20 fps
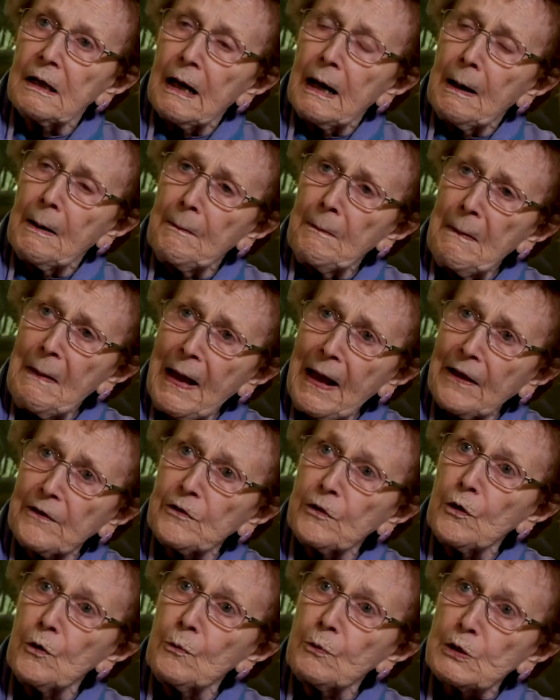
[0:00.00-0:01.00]
a man
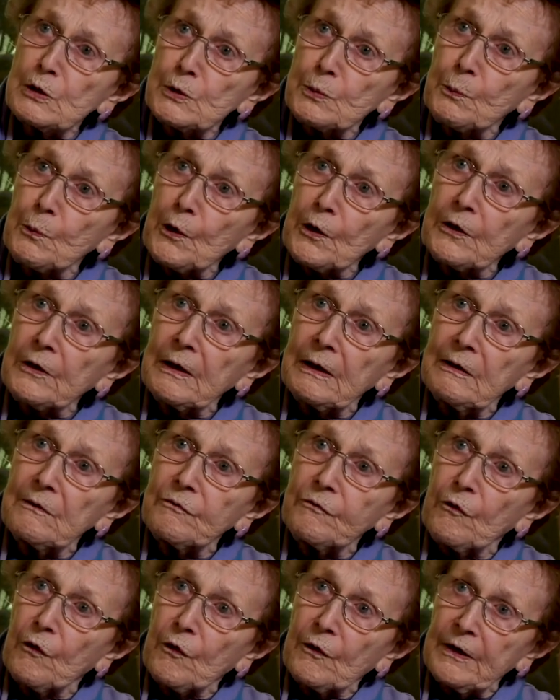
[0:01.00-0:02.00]
who was working
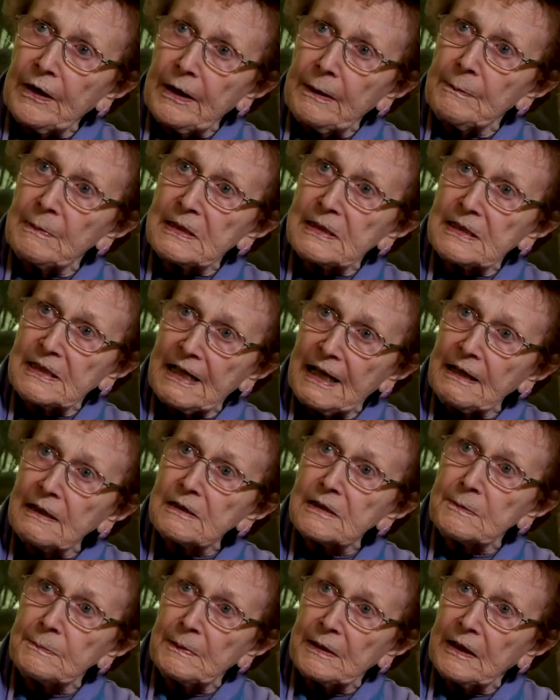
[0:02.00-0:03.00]
for him, a
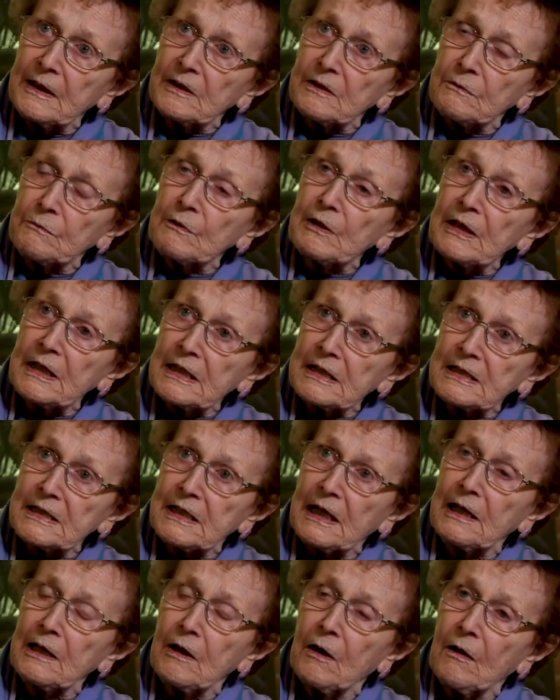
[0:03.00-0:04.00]
salesman in the real
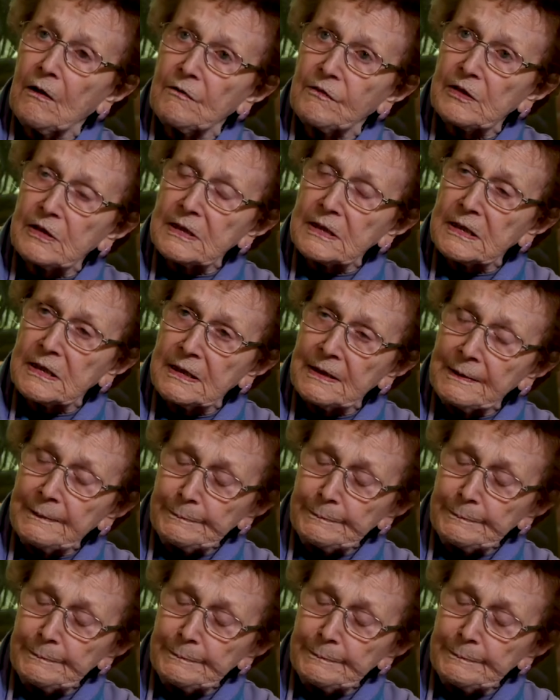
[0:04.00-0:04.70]
estate office,